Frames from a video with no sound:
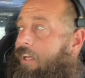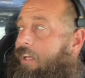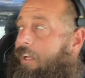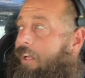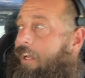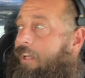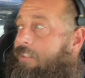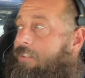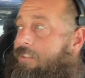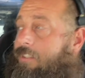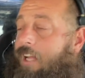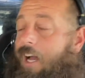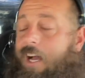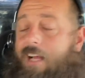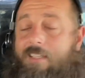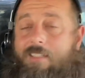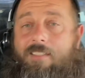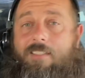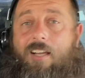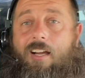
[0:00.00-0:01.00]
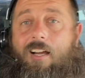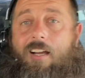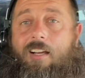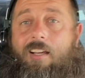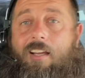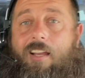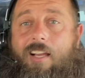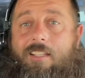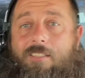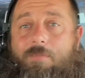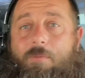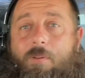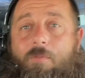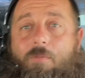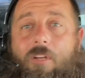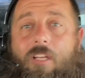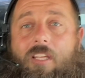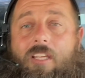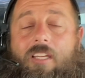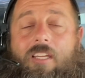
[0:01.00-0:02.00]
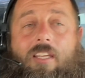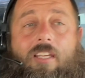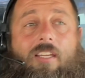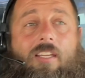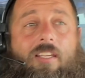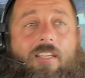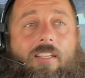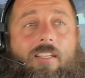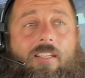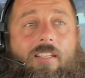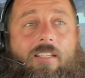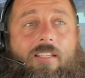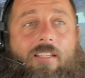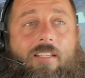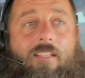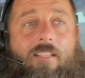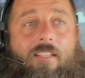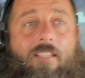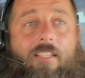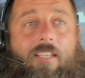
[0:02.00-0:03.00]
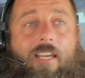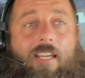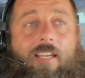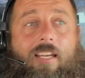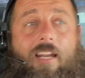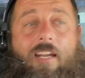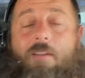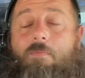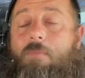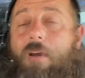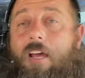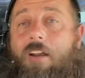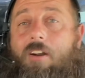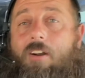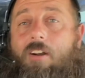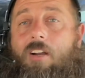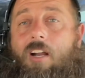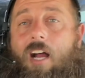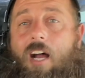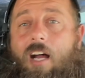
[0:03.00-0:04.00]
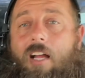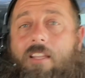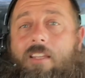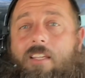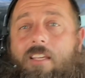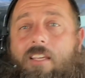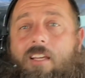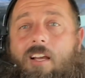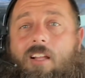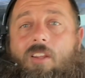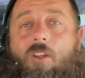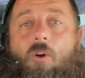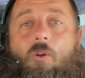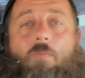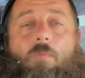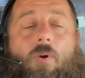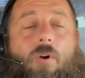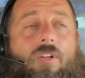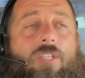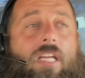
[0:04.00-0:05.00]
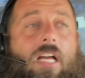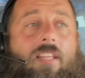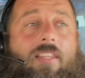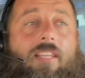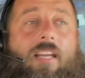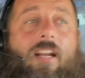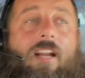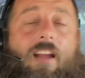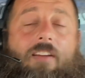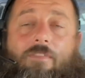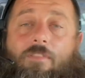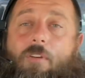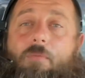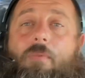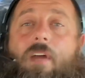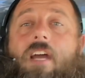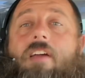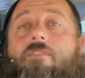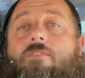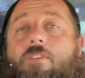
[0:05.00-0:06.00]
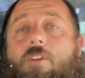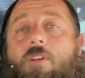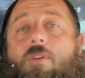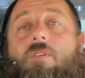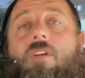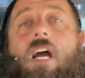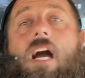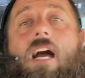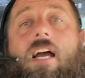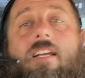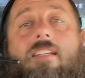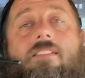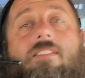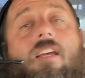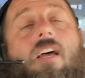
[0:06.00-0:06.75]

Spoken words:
it's not hasn't been really getting any better on the load boards out there. I feel bad for you guys.